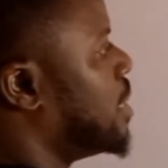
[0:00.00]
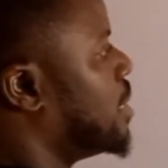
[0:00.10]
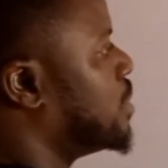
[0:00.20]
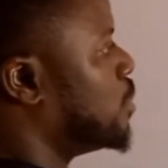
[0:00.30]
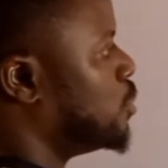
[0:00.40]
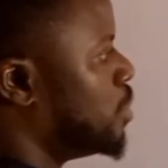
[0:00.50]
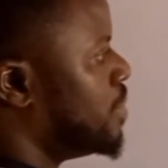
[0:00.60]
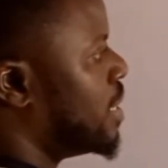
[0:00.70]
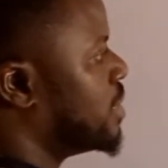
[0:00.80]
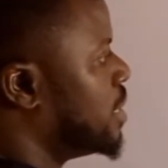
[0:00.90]
the answer or drop
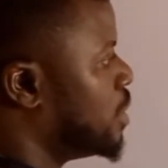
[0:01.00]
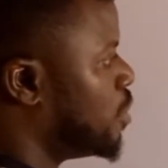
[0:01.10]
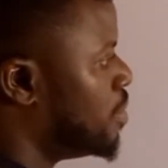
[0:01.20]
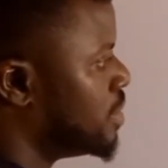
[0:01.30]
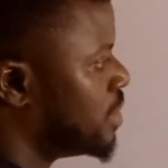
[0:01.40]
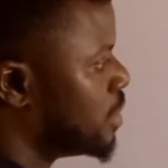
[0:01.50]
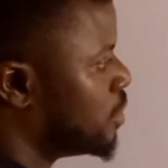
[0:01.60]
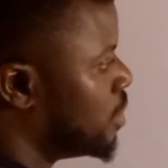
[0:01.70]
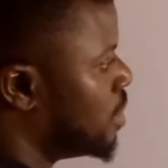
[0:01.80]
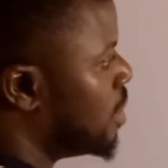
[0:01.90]
the answer in the comment
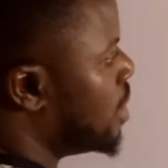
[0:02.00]
section.